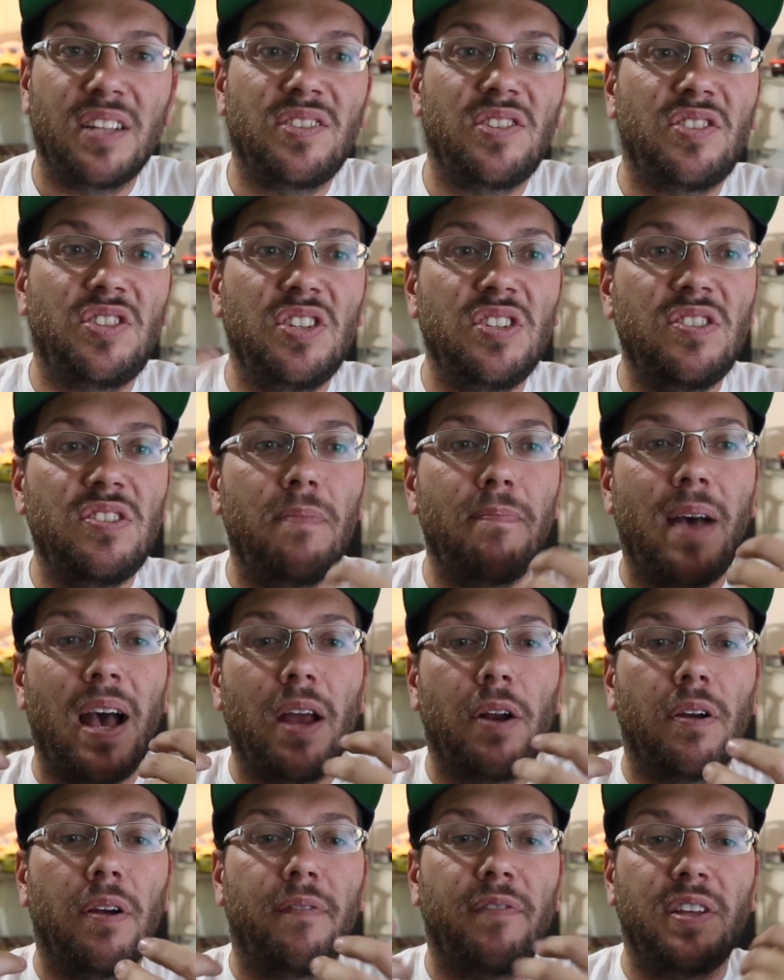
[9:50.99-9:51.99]
It's just a
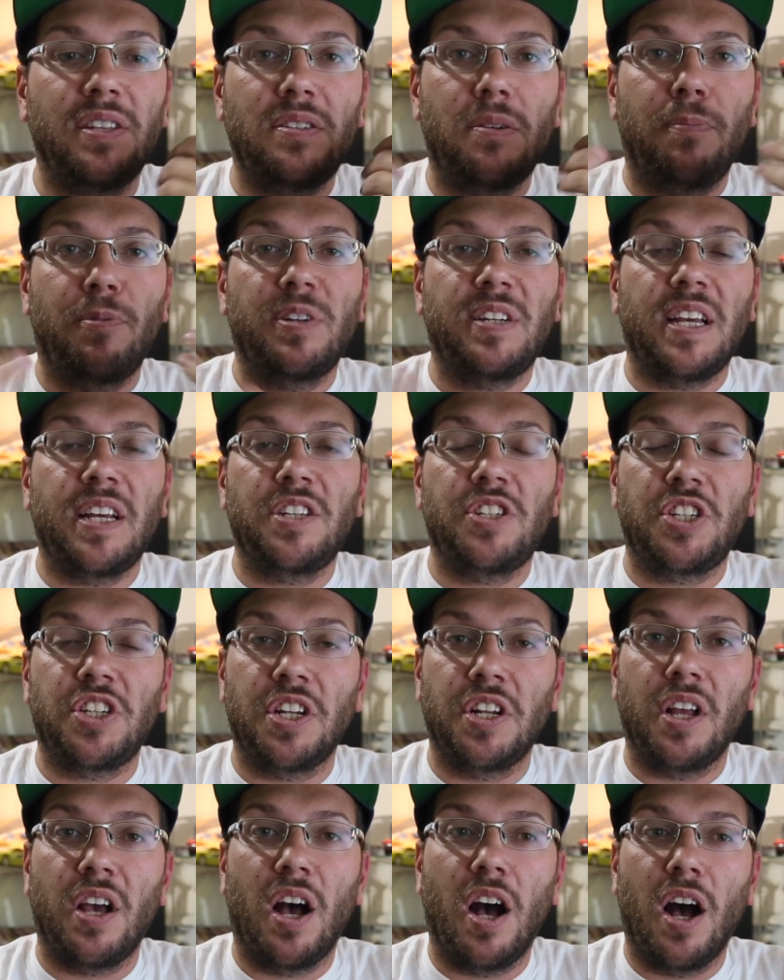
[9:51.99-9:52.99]
matter of
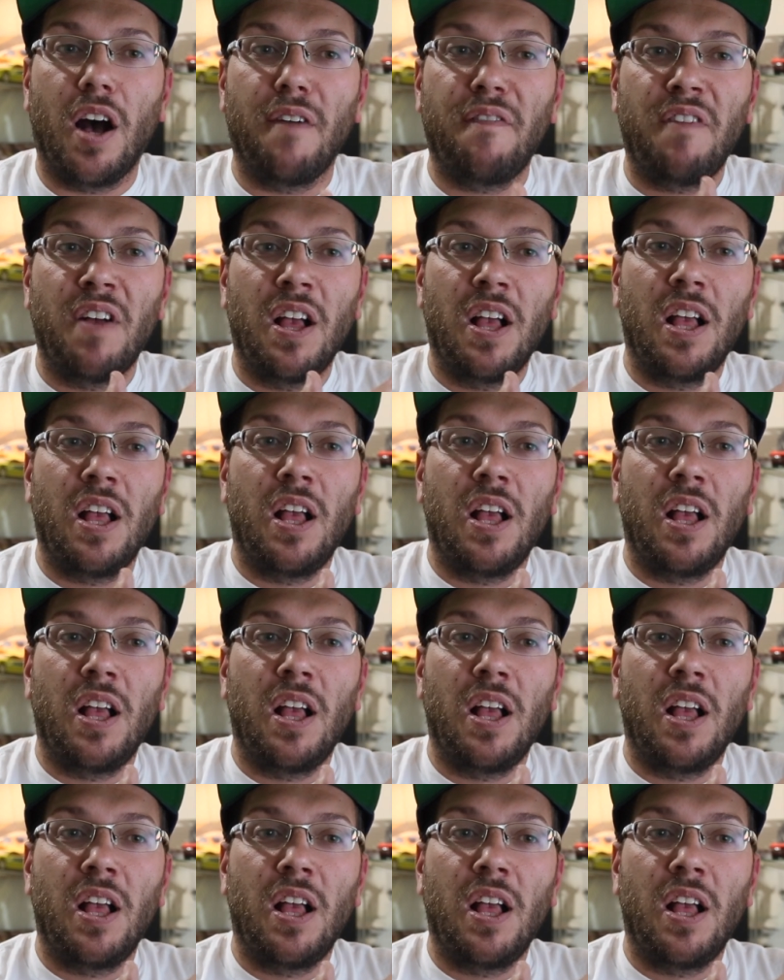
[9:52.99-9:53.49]
interpretation of